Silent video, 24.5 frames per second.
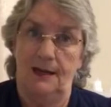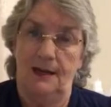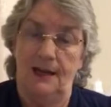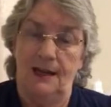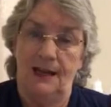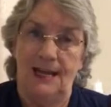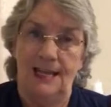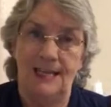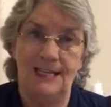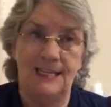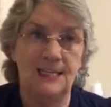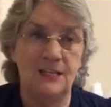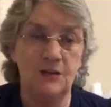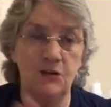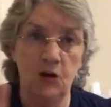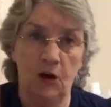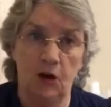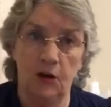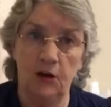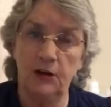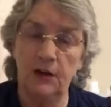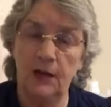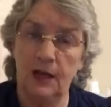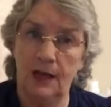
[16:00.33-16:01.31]
It's
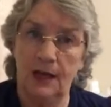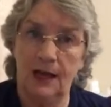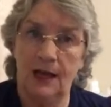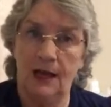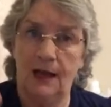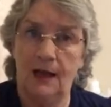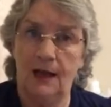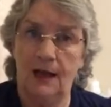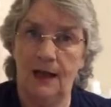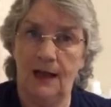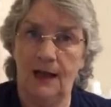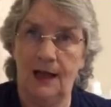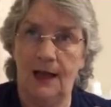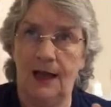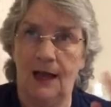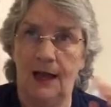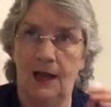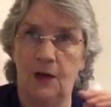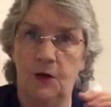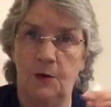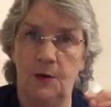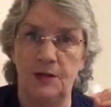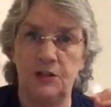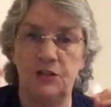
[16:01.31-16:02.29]
not a
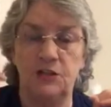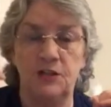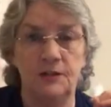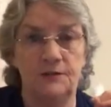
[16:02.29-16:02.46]
question